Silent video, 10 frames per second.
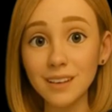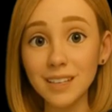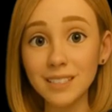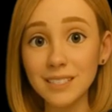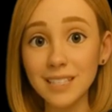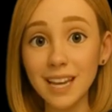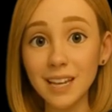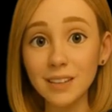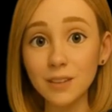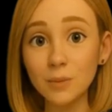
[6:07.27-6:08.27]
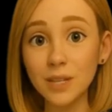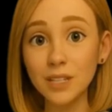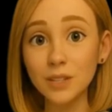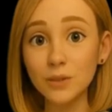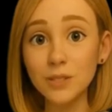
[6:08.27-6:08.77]
Instead, we
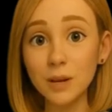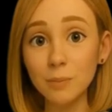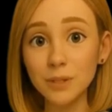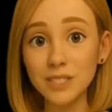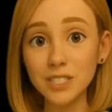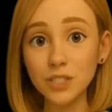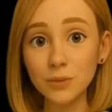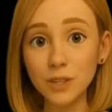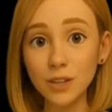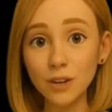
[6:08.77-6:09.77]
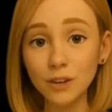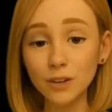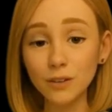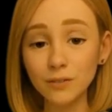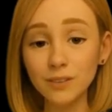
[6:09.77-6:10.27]
can use a precision recall
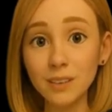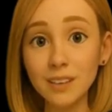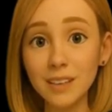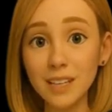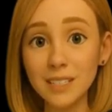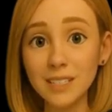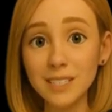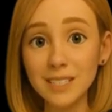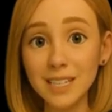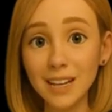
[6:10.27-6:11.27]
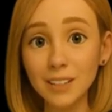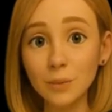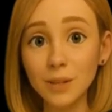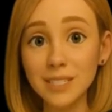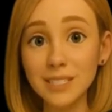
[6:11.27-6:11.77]
curve. It does exactly
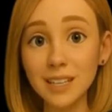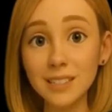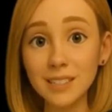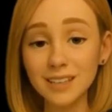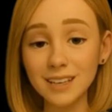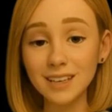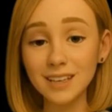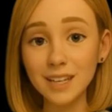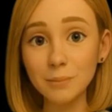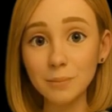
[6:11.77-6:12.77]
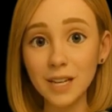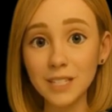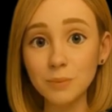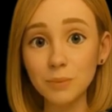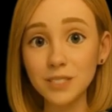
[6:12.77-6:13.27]
what it says. It
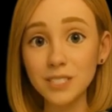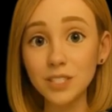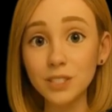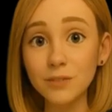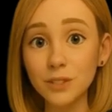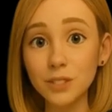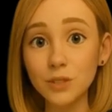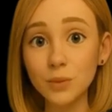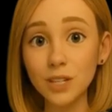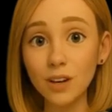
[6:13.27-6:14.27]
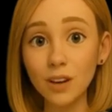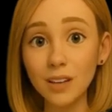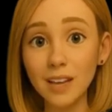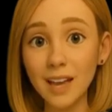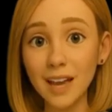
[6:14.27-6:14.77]
plots precision versus
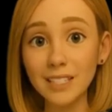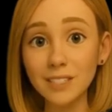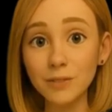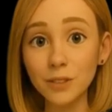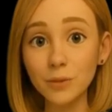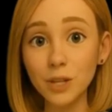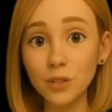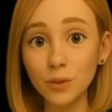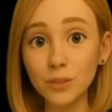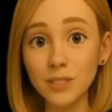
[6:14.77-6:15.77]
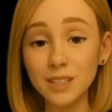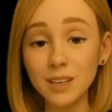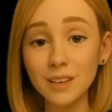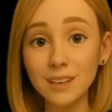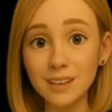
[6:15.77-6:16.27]
recall at different thresholds.
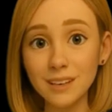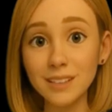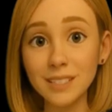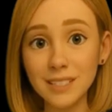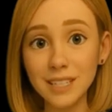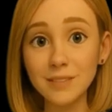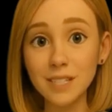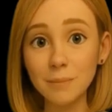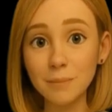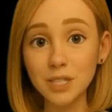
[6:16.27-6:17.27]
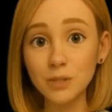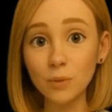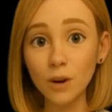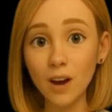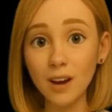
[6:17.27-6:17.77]
This gives a much
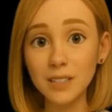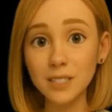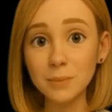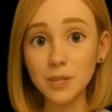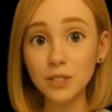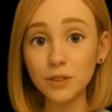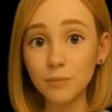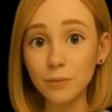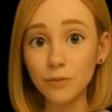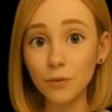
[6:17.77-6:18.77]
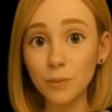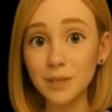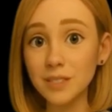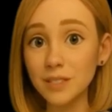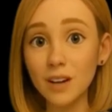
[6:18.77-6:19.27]
more honest picture of
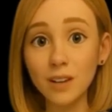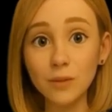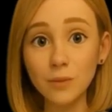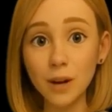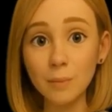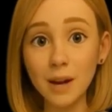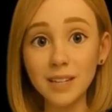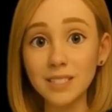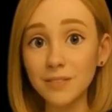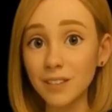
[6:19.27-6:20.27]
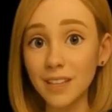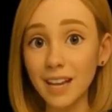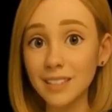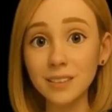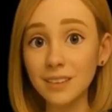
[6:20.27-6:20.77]
performance on the rare positive class.